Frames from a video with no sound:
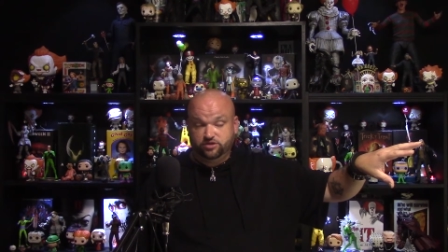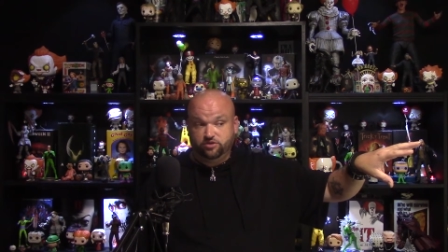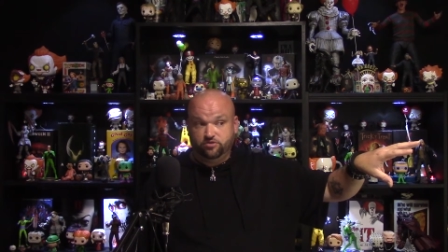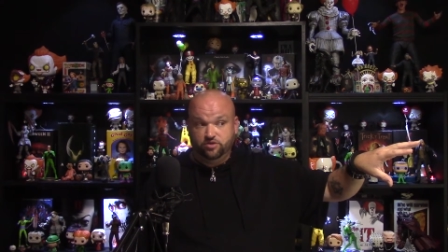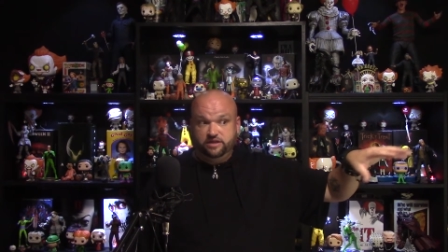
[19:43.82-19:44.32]
three.
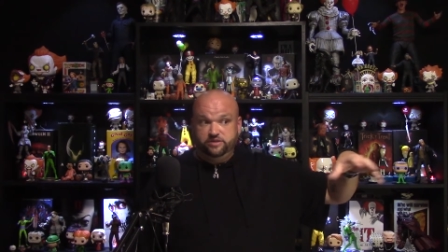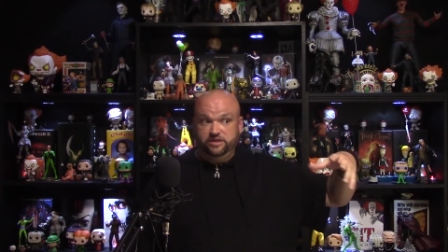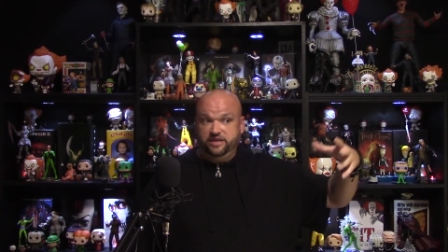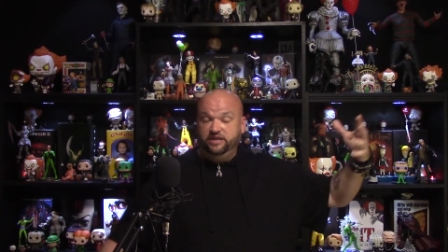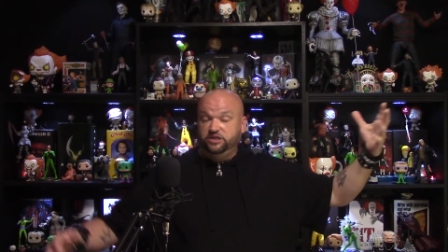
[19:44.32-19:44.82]
So
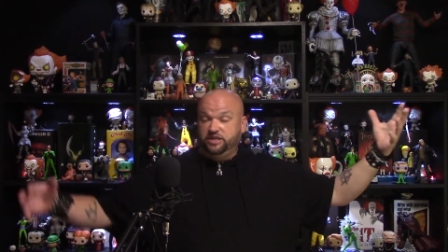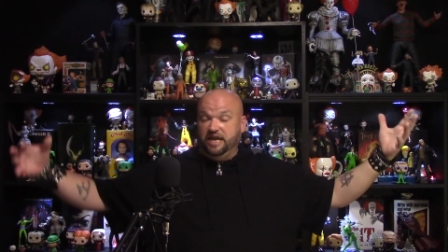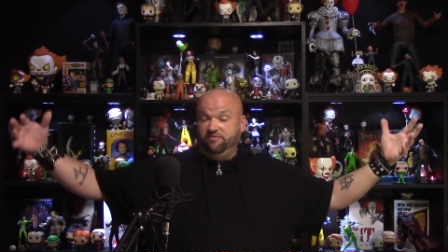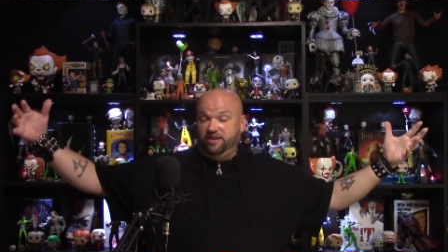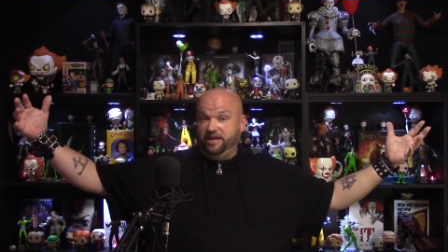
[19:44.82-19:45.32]
did they just
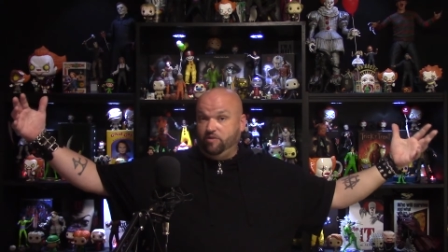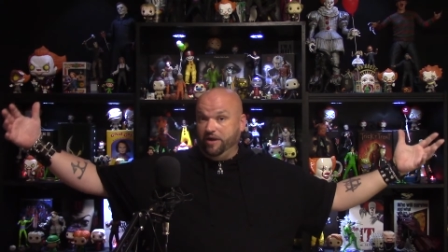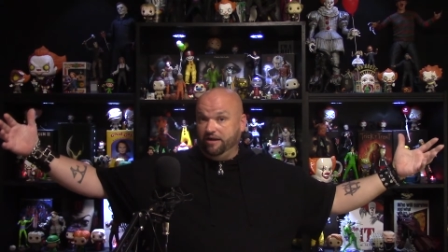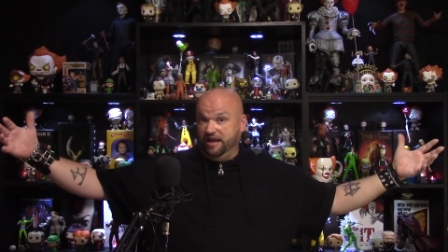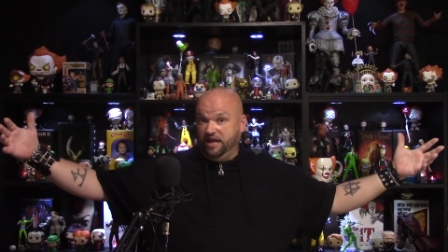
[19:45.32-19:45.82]
have like a
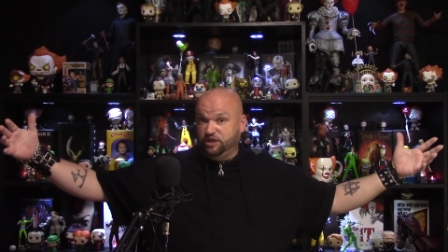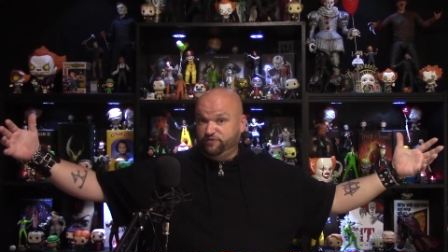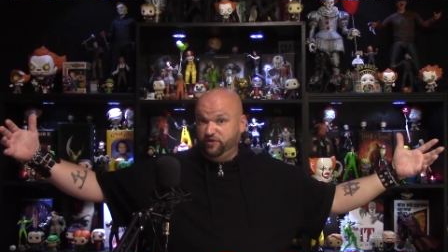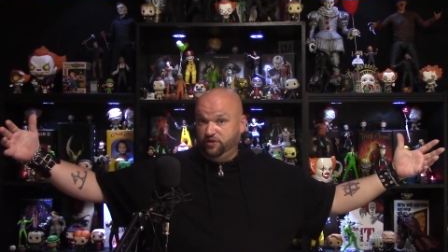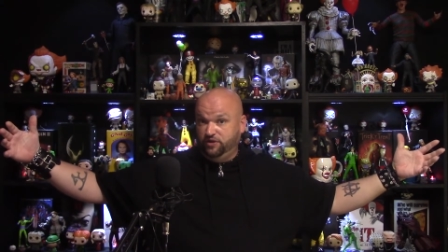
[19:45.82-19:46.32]

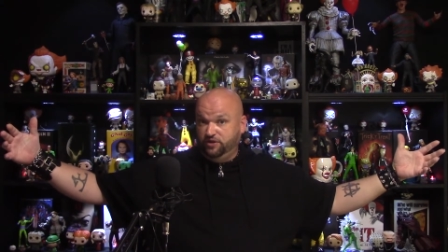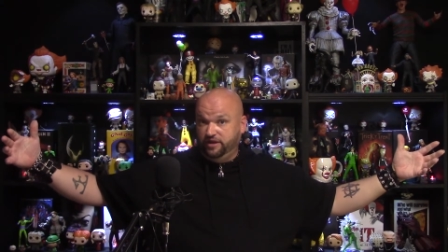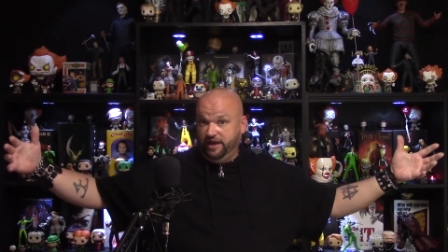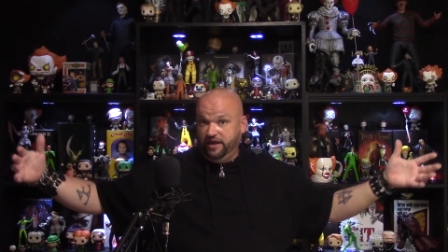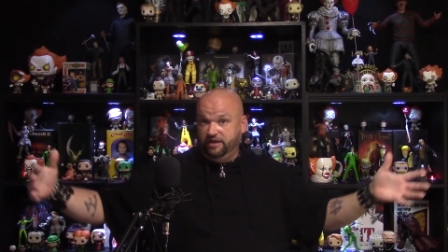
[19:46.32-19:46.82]
warehouse
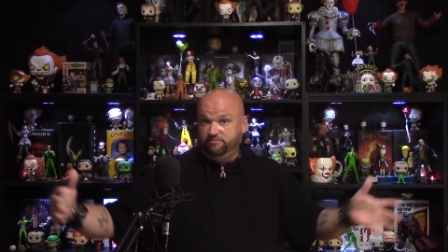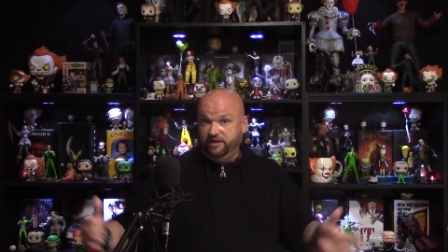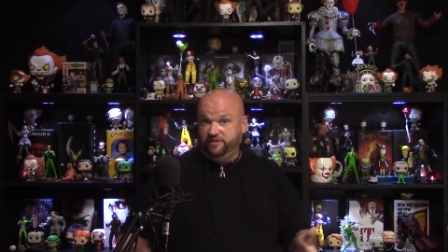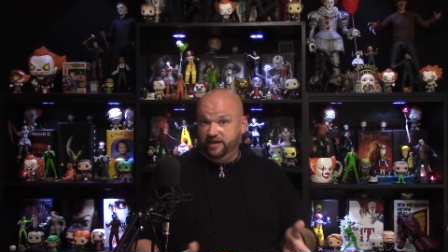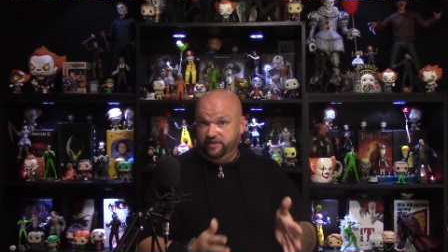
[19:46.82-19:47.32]
full, and
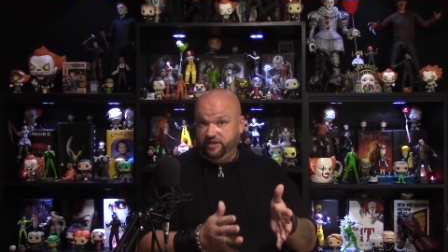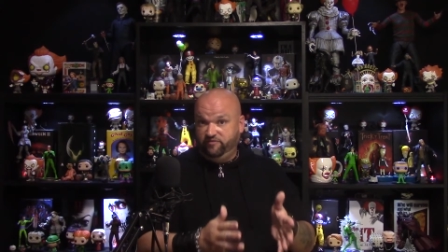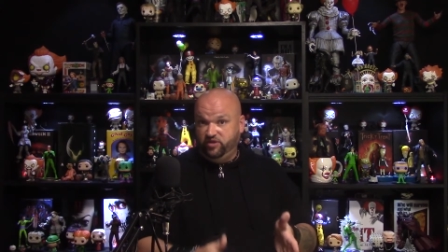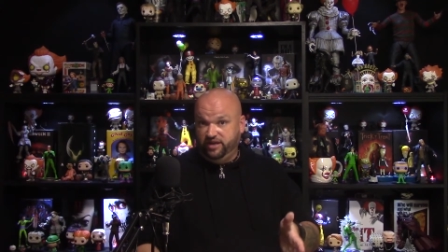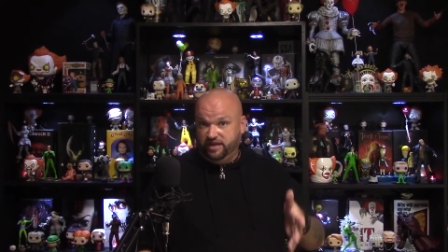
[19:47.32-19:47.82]
by the end
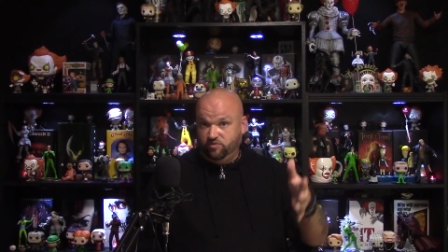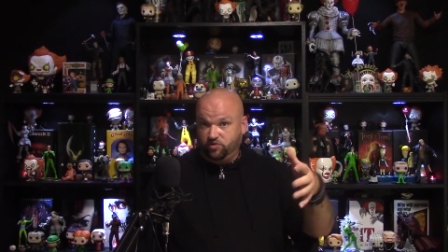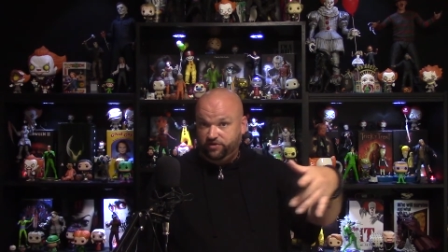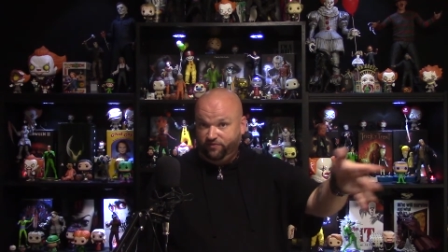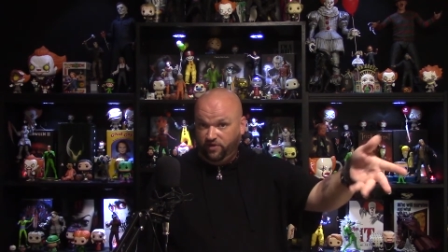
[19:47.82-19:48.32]
they've only got
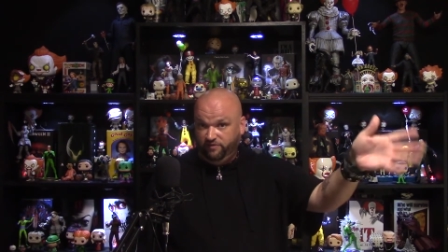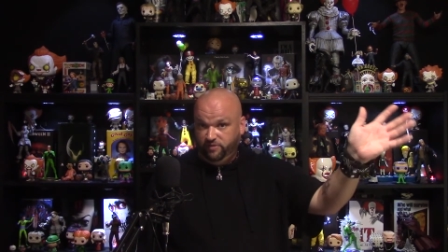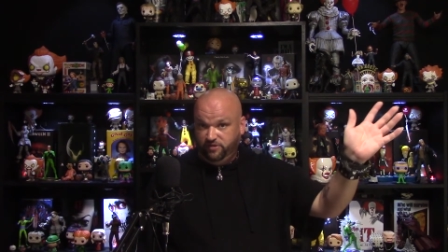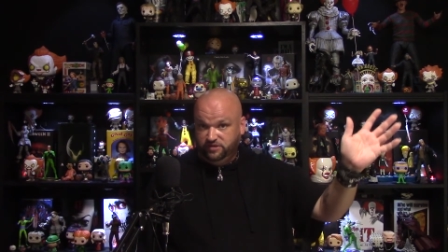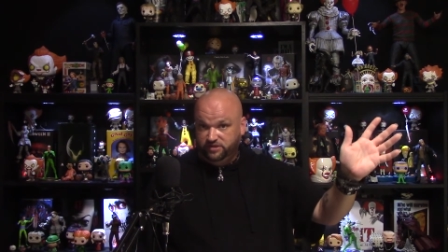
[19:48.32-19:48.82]
one for
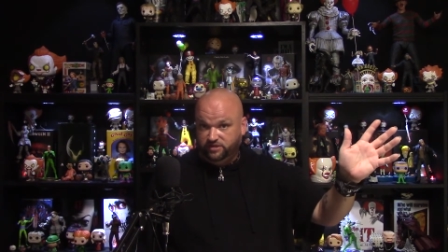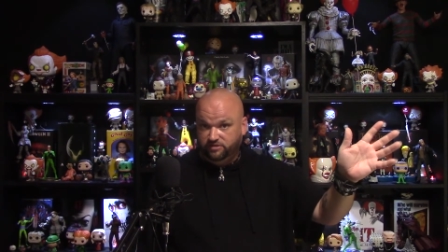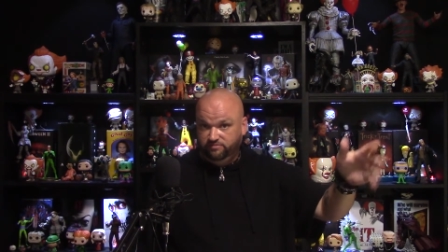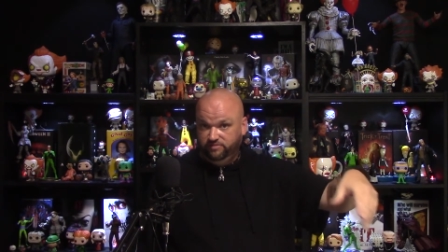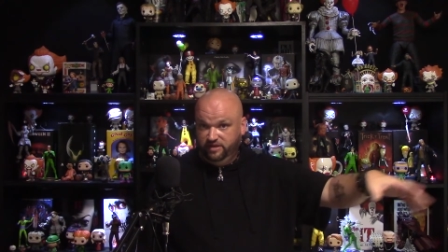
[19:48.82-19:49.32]
every person
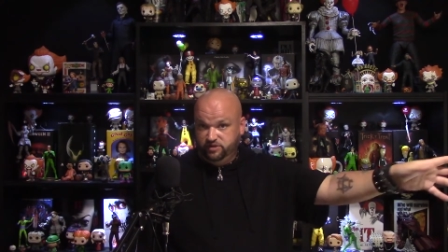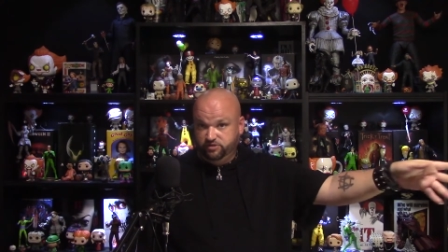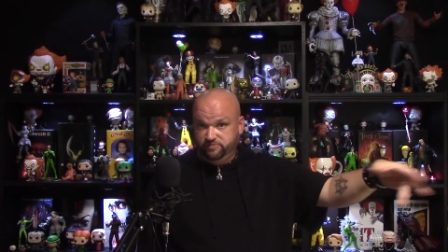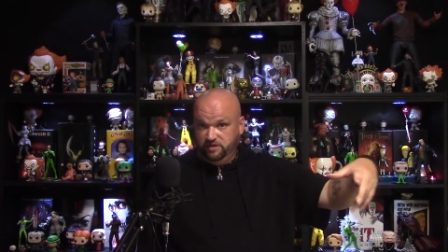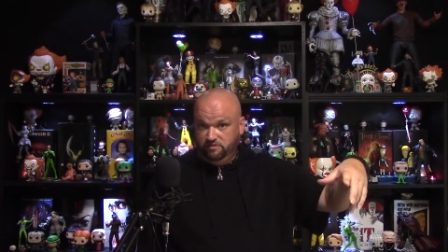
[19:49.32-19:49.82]
to make the
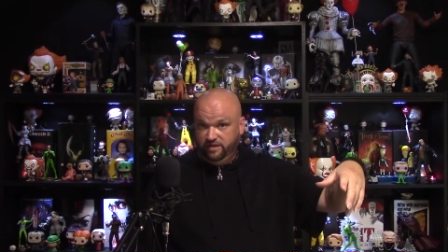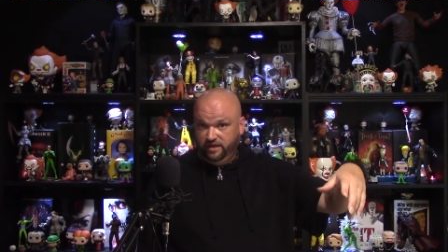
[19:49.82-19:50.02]
trip there and